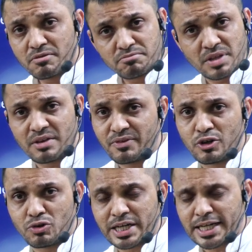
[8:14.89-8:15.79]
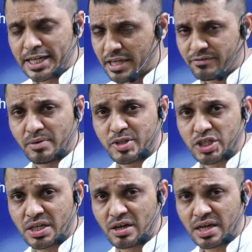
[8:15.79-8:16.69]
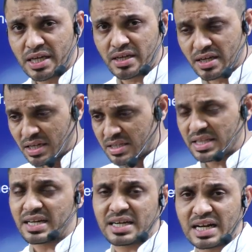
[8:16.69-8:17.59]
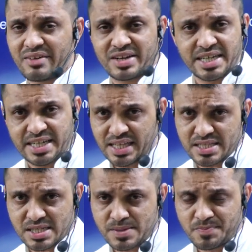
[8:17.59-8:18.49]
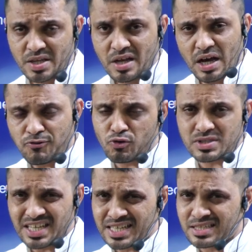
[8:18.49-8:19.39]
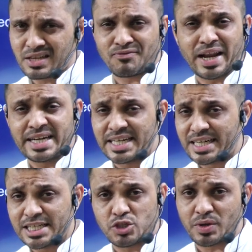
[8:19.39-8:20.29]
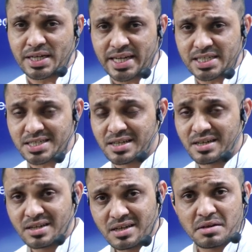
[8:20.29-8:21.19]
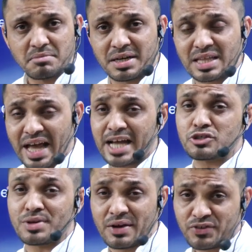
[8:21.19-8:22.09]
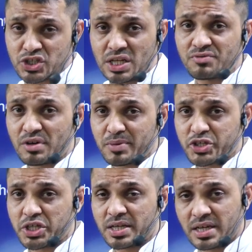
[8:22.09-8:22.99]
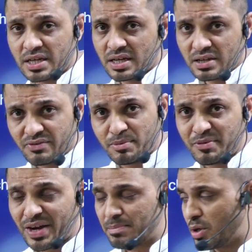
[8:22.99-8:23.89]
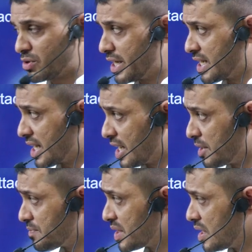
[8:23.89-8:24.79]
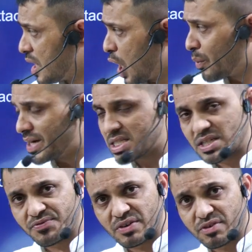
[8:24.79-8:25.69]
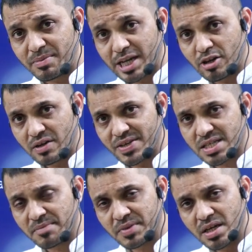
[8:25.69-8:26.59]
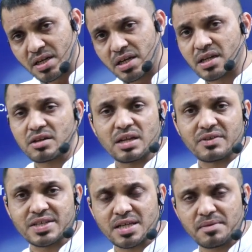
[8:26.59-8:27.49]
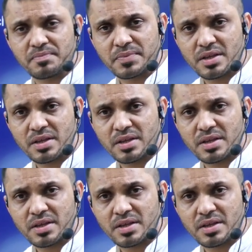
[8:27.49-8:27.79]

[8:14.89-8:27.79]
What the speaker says: then we don't get any information regarding their traveling details. Of course, the flight details you can get, but the actual official information will be wiped out entirely. How it is different from regular visa? In regular visa,